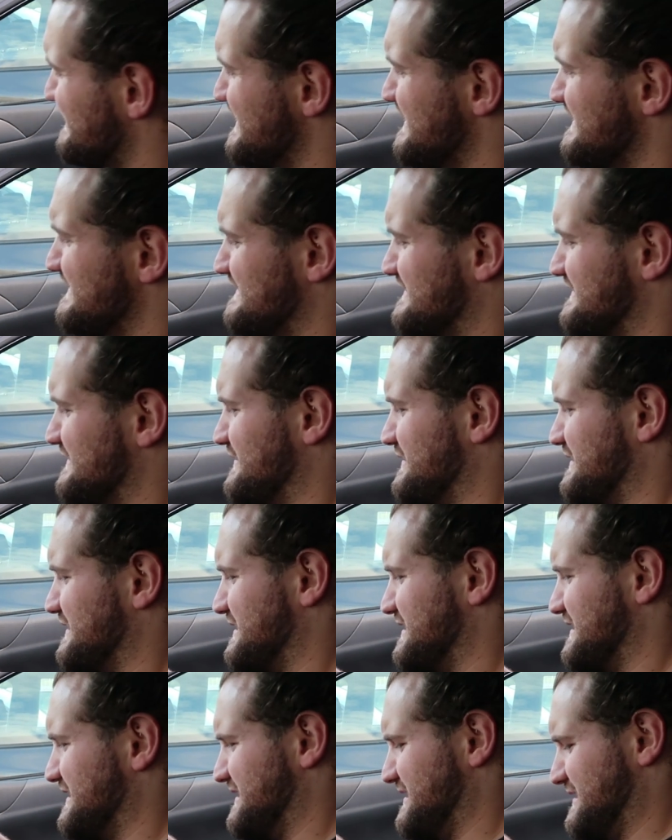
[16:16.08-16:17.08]
Nah, it's too
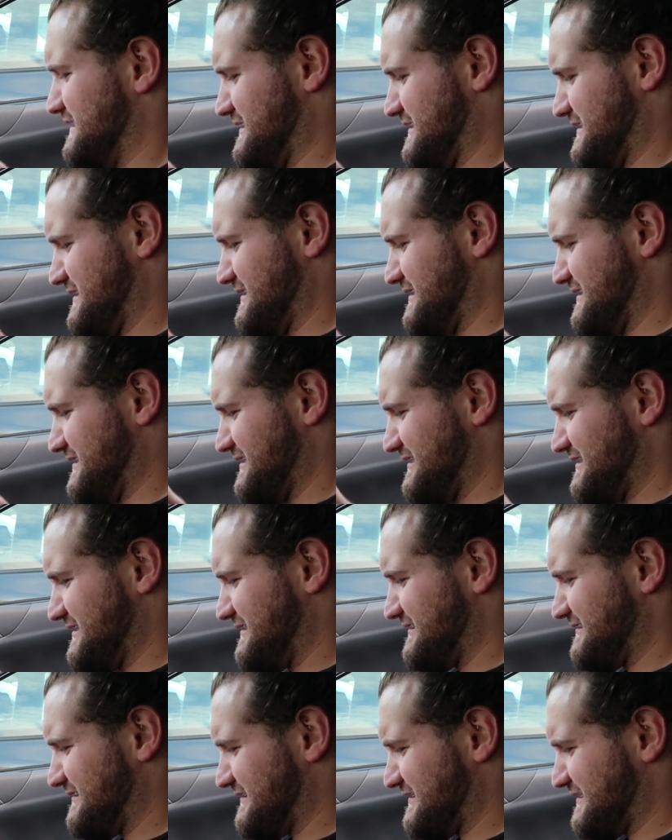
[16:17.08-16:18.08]
thick.
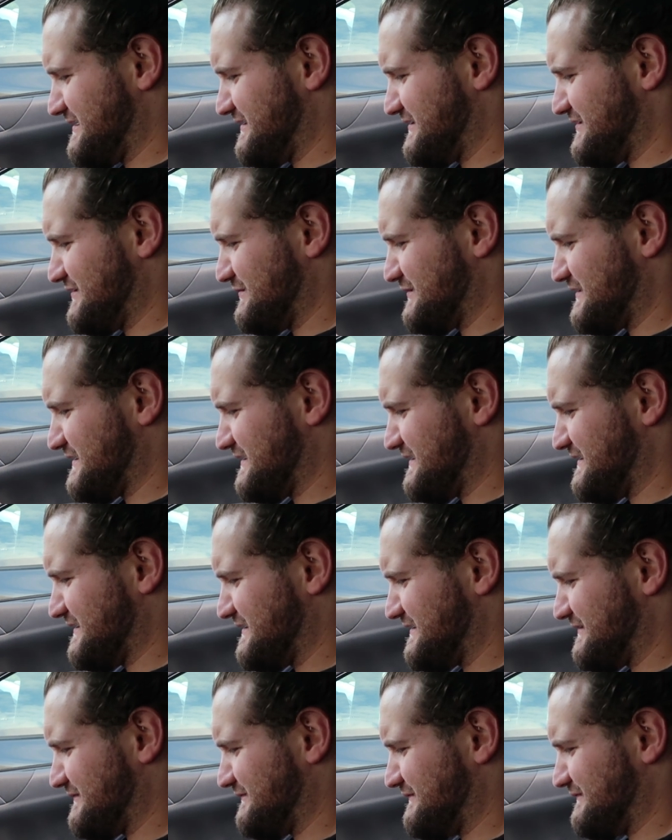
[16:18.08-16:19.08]
Okay,
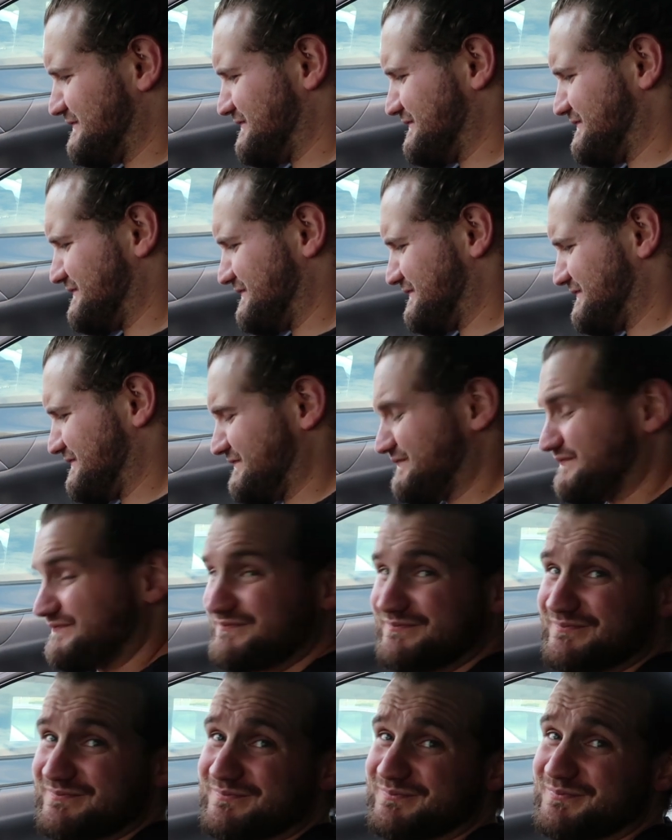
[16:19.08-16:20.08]
superstars.
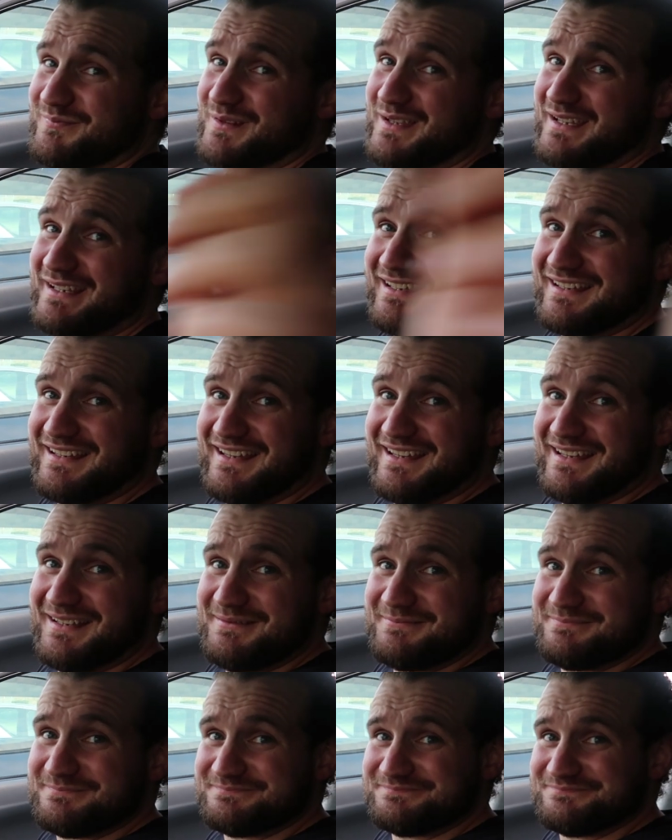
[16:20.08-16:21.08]
Back
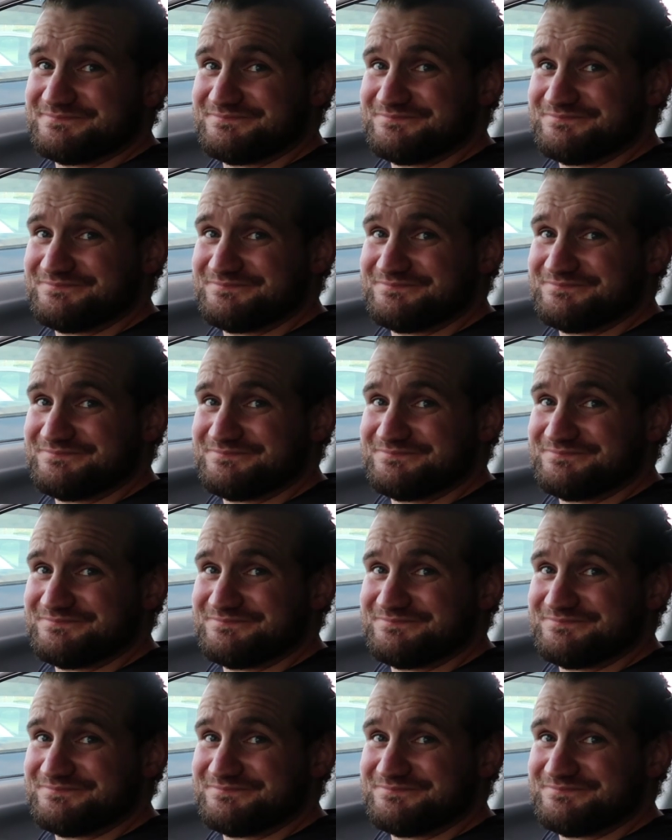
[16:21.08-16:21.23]
again.